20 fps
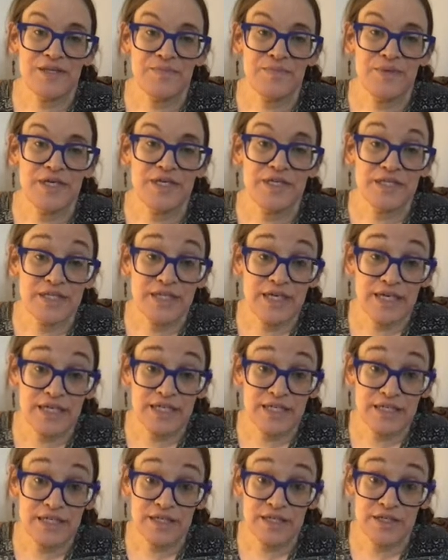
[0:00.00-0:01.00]

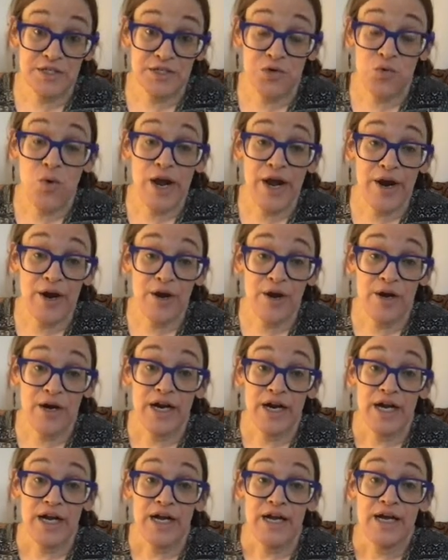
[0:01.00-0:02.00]
b6 square,
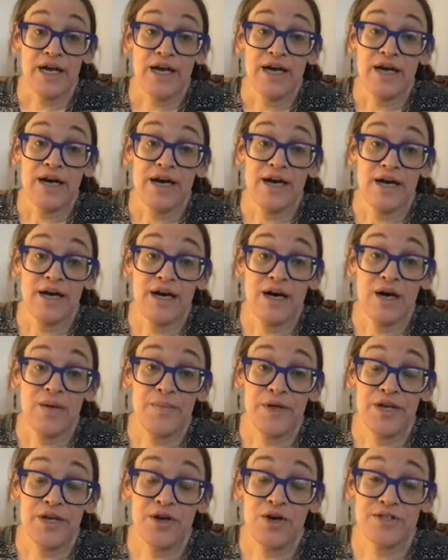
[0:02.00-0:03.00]

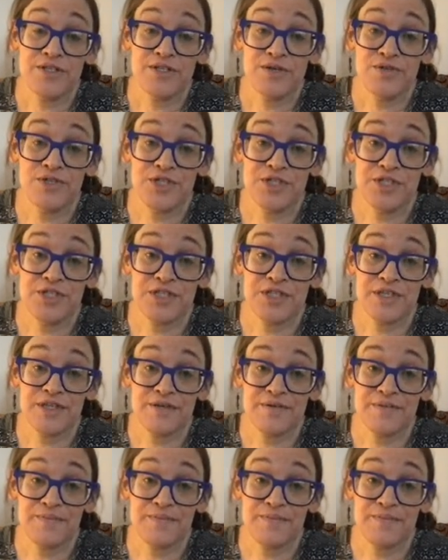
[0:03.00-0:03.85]
and also just